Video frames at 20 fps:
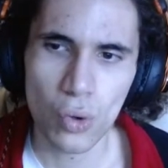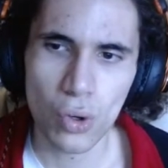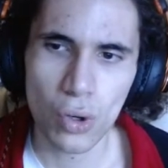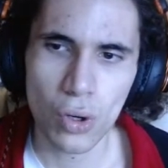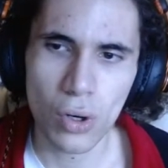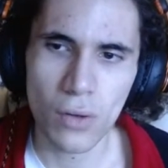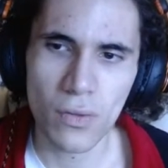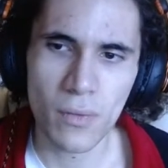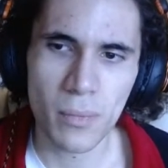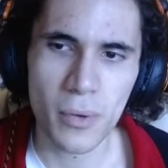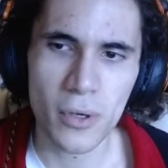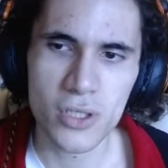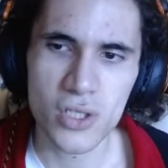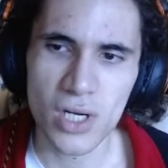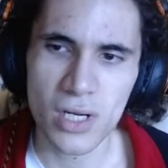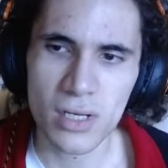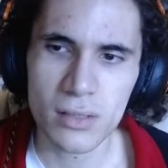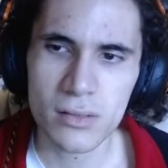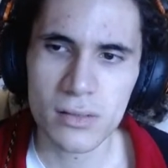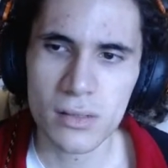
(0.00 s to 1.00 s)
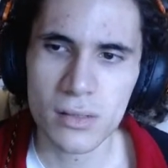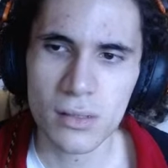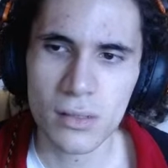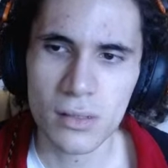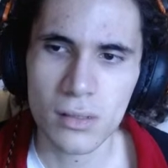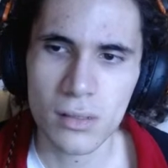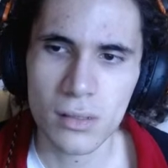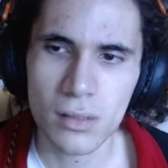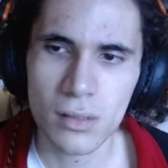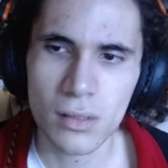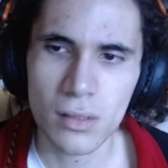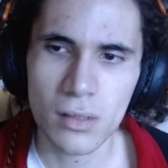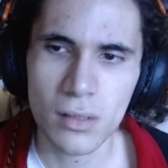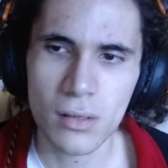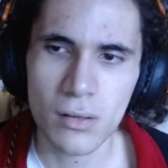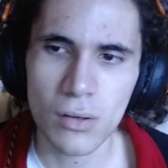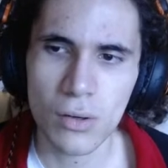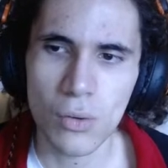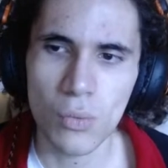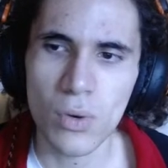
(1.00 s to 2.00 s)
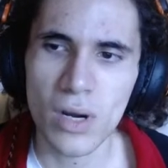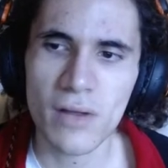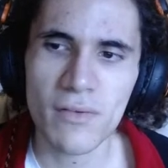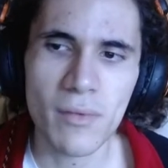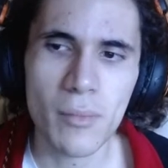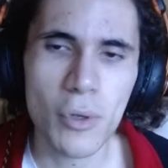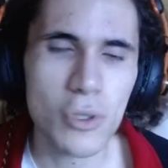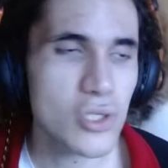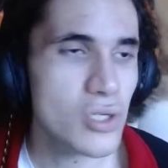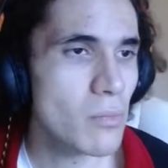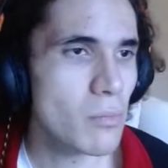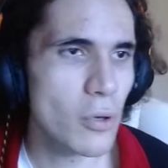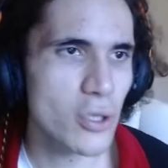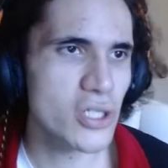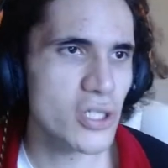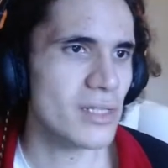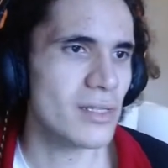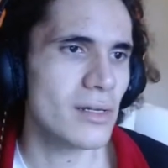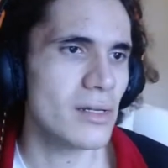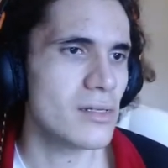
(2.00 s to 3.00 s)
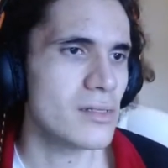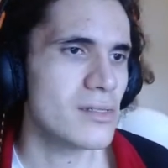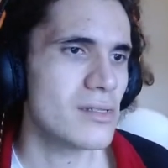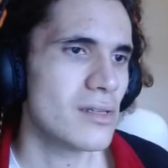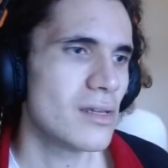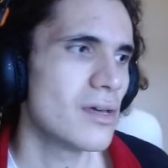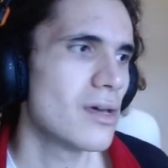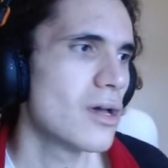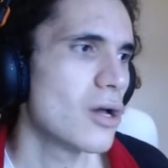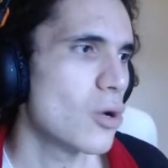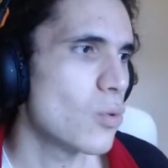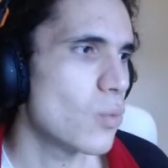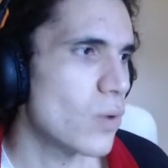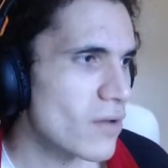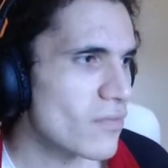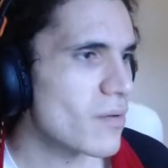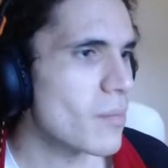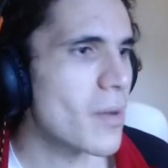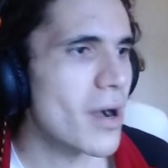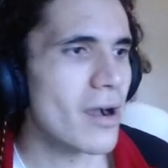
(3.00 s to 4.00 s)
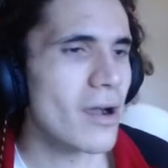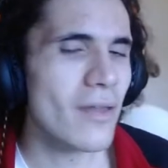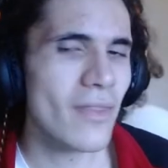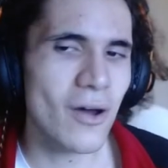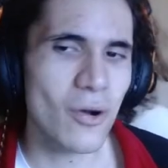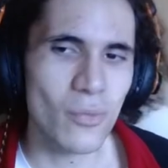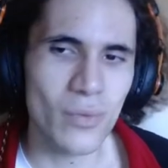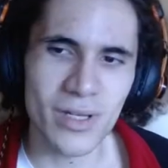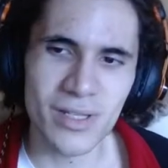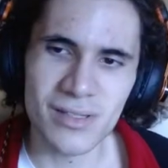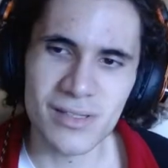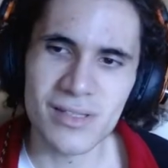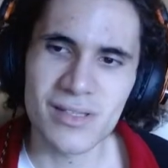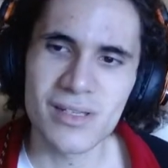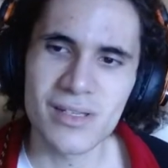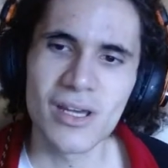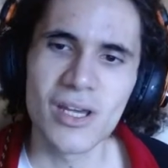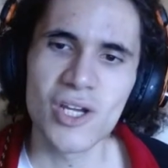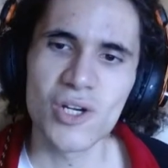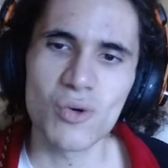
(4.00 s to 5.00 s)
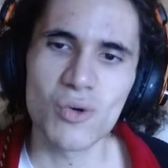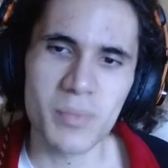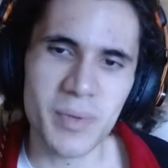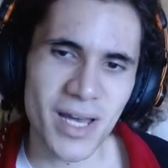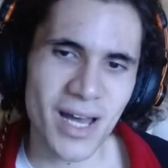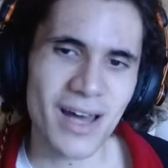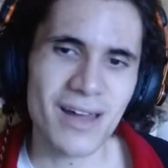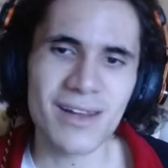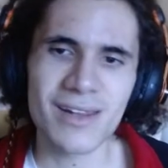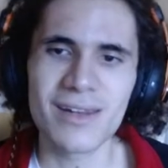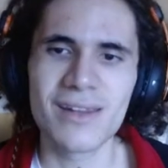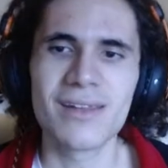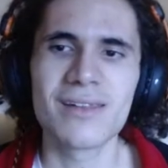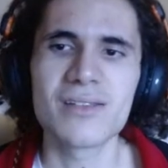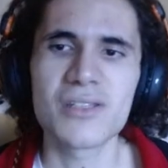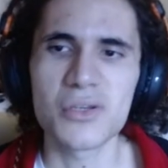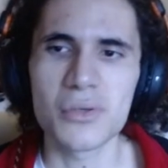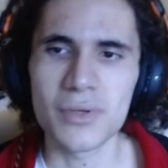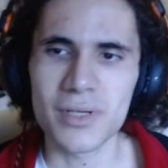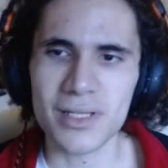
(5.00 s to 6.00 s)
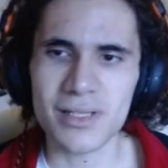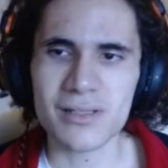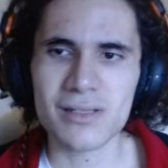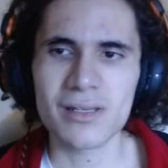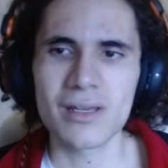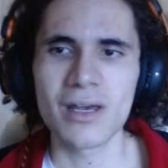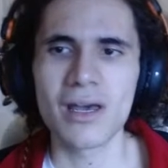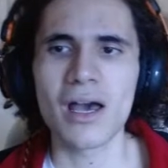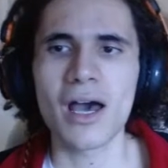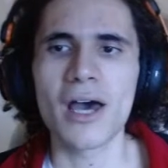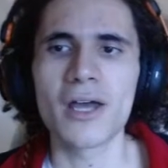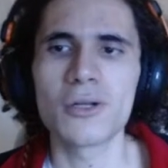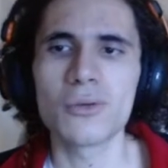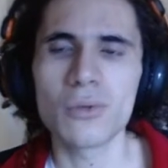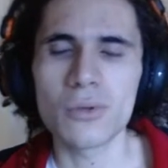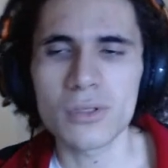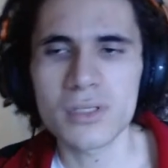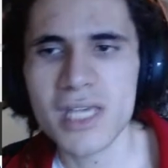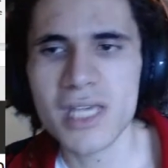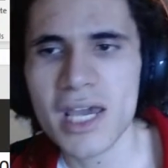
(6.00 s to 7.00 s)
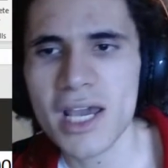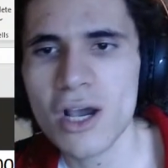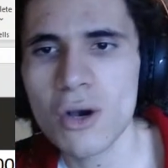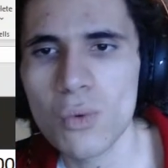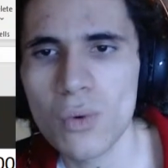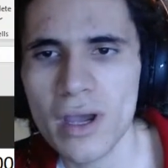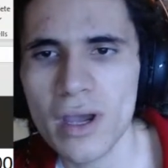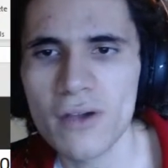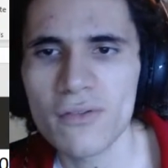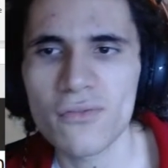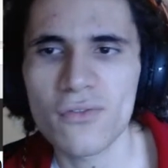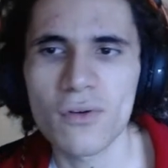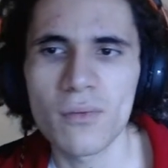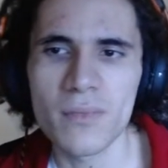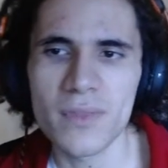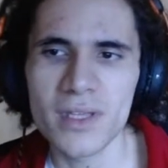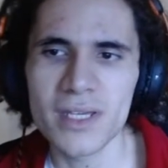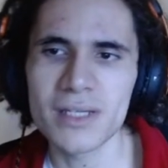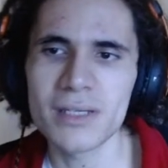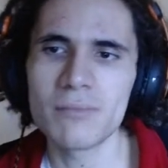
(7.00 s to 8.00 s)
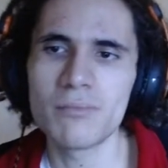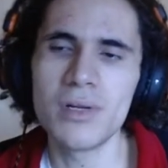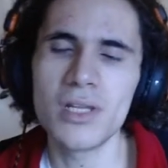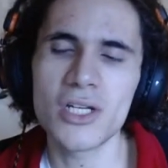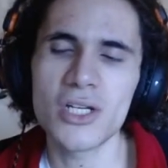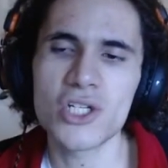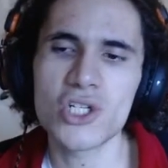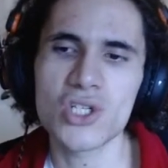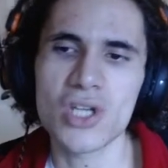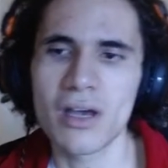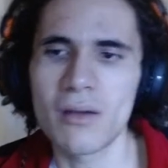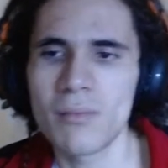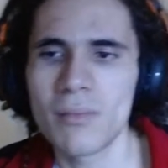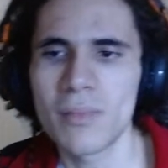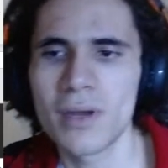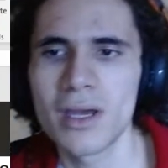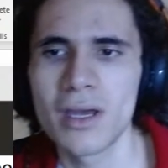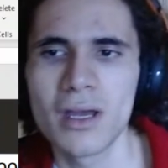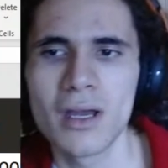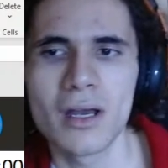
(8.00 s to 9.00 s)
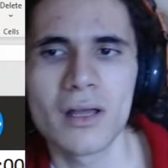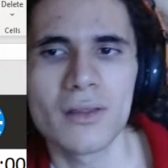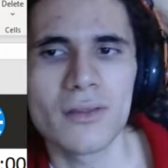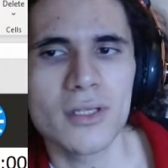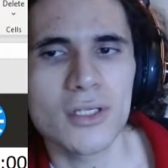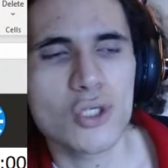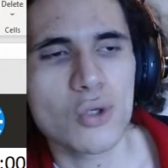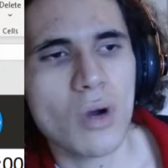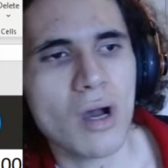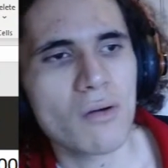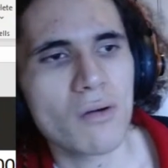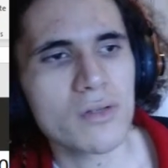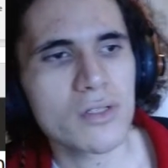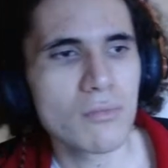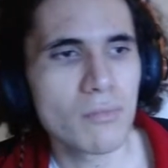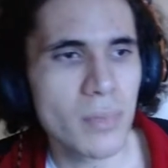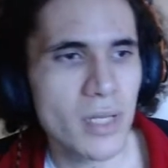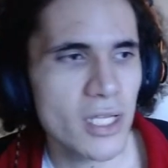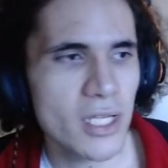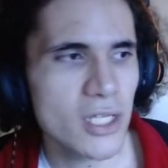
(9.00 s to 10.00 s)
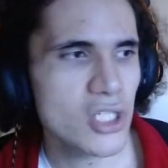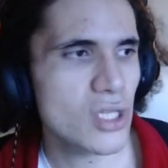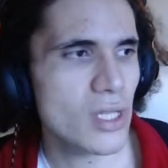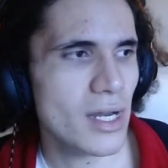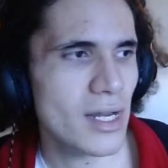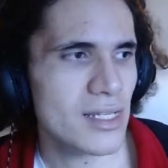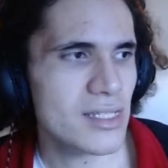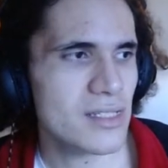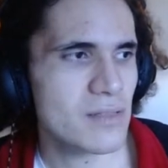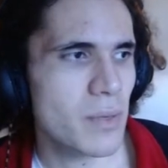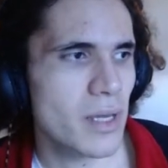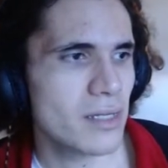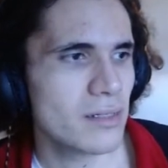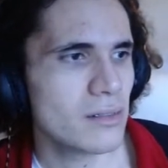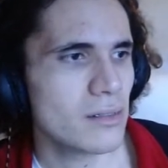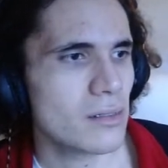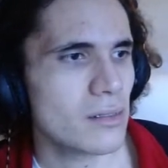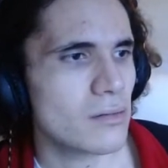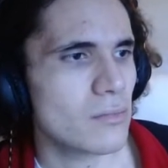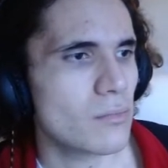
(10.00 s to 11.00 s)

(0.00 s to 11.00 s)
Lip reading: other project. Whatever motion project it is. Whatever manga that wins will be added into it and it will take away from the bleach time. The 2 hours on bleach that I spend